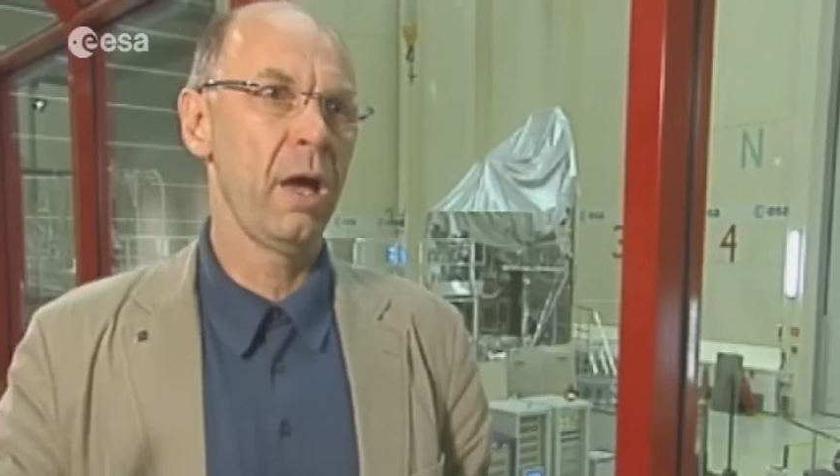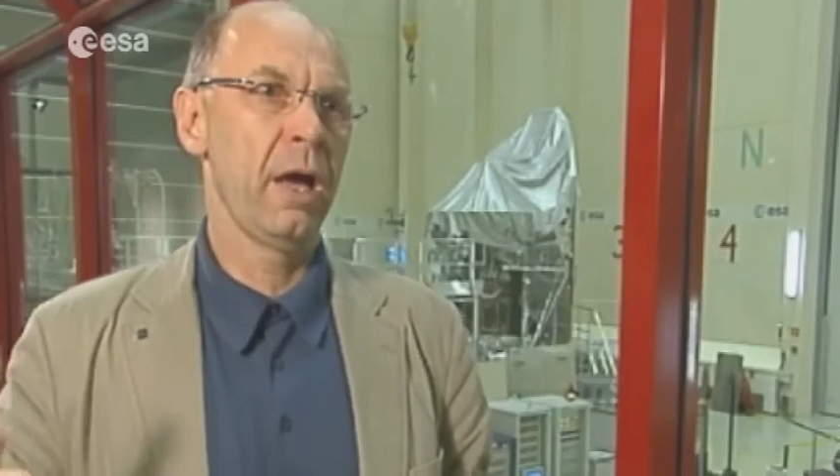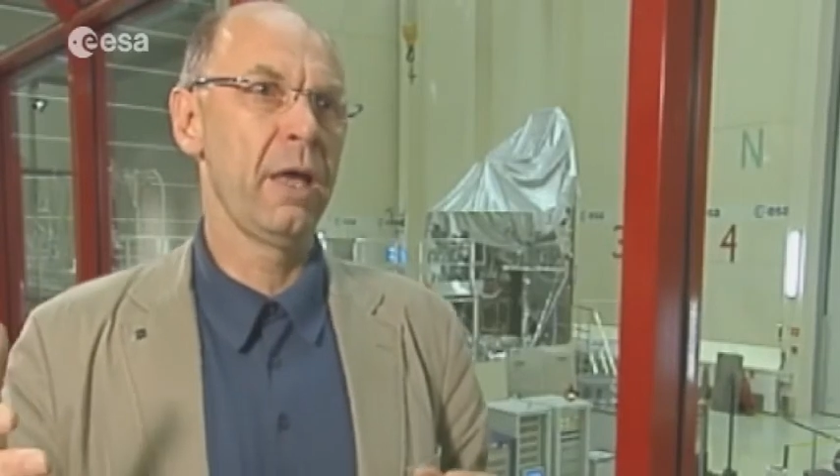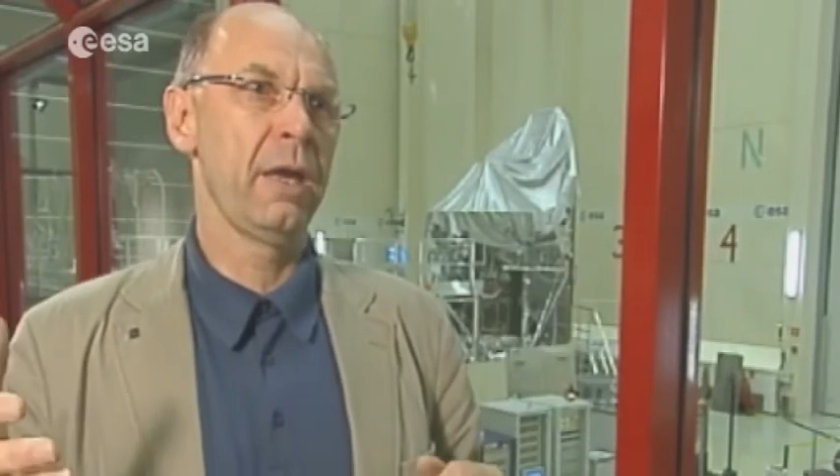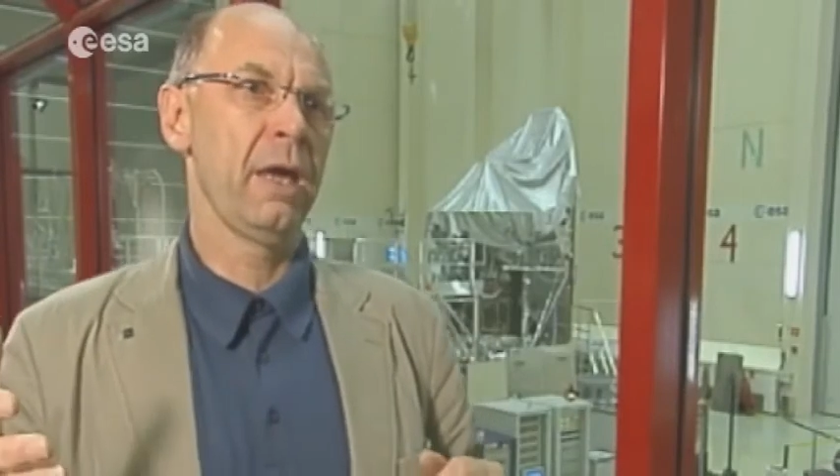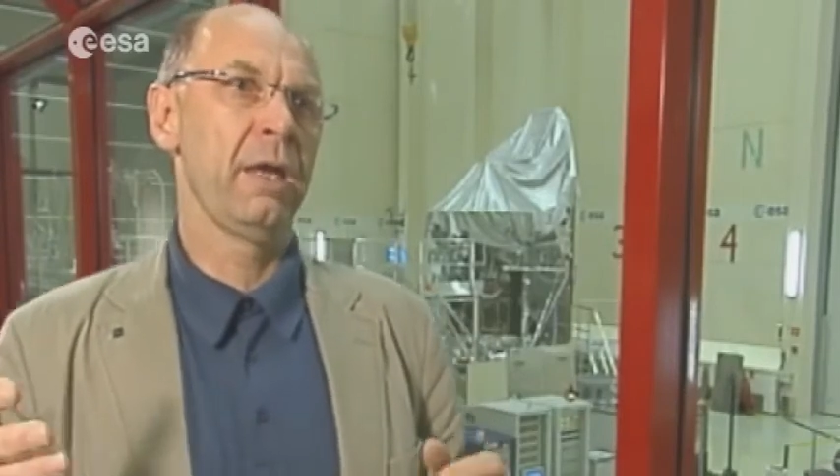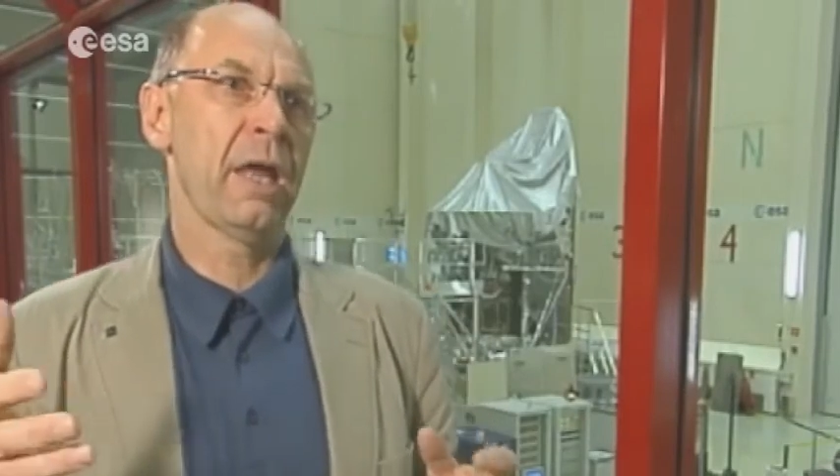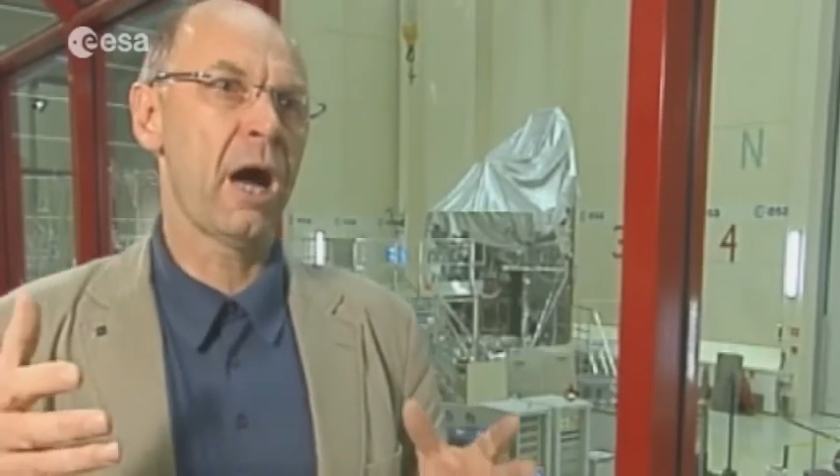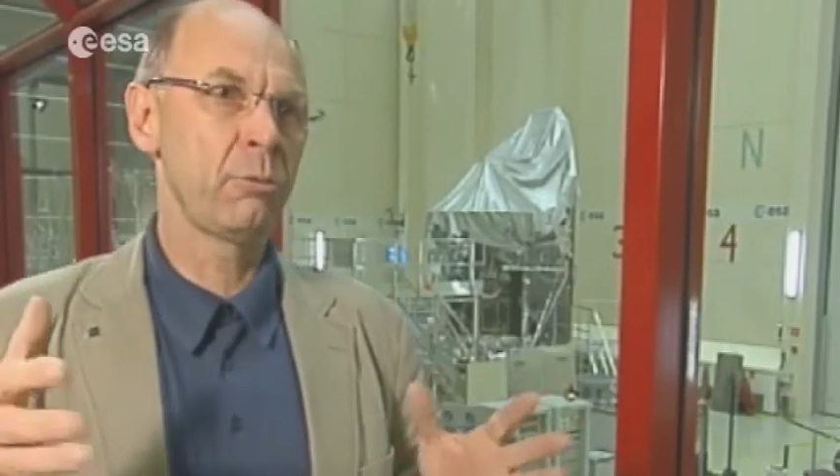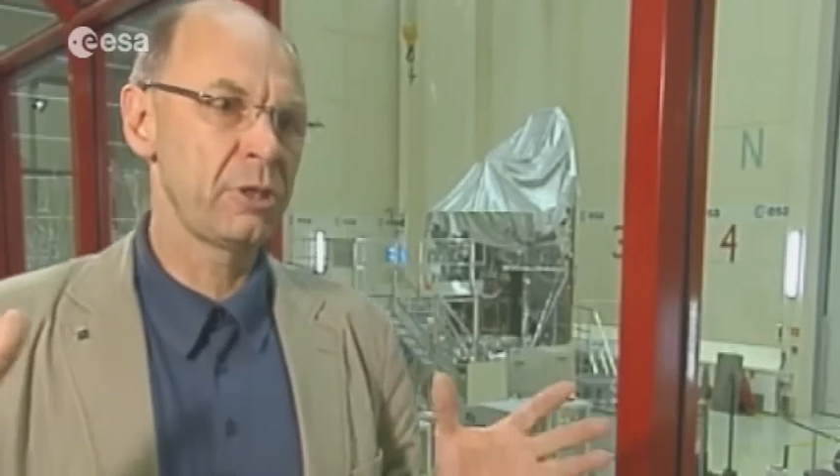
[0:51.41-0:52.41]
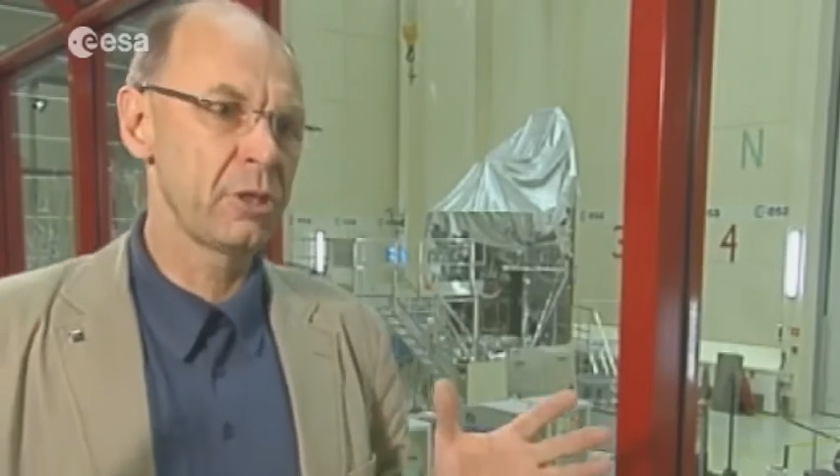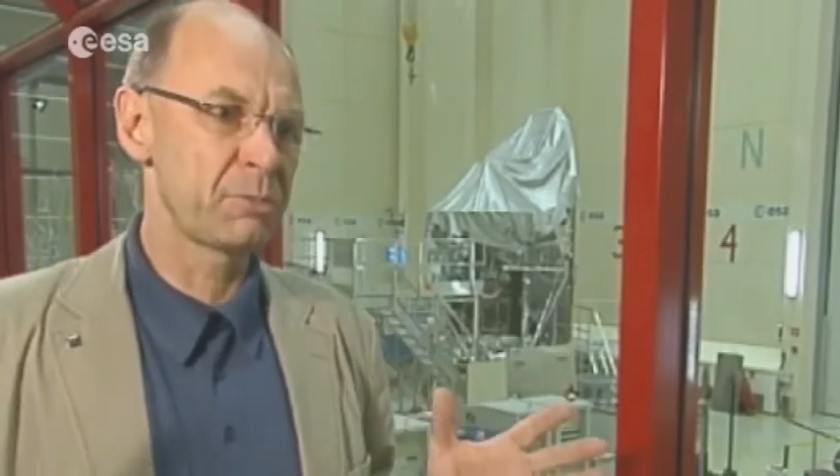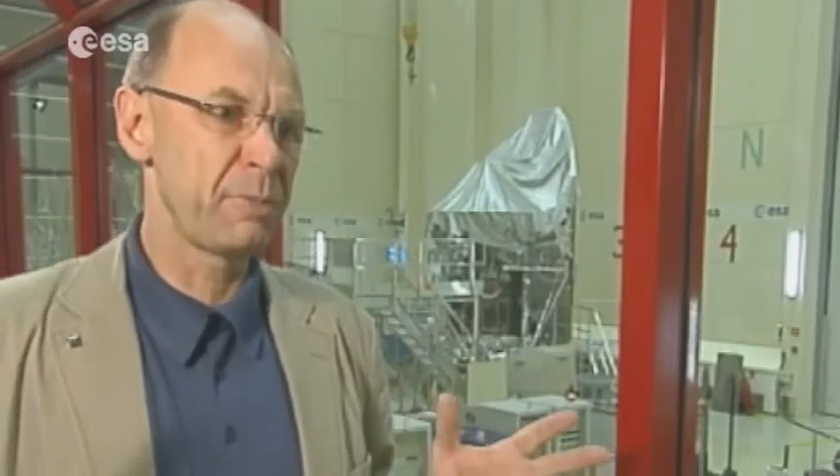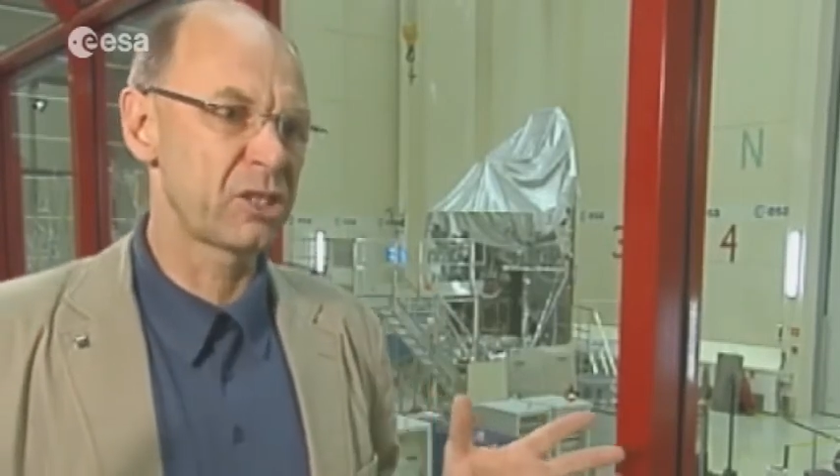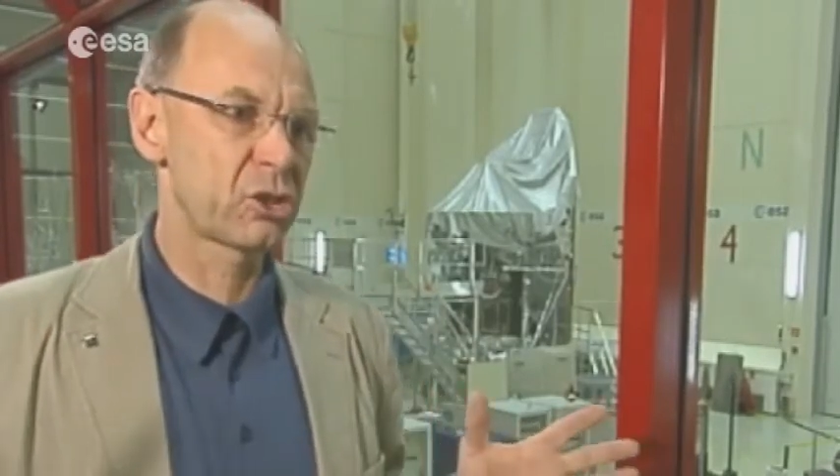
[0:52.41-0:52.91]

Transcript: and, and how did these big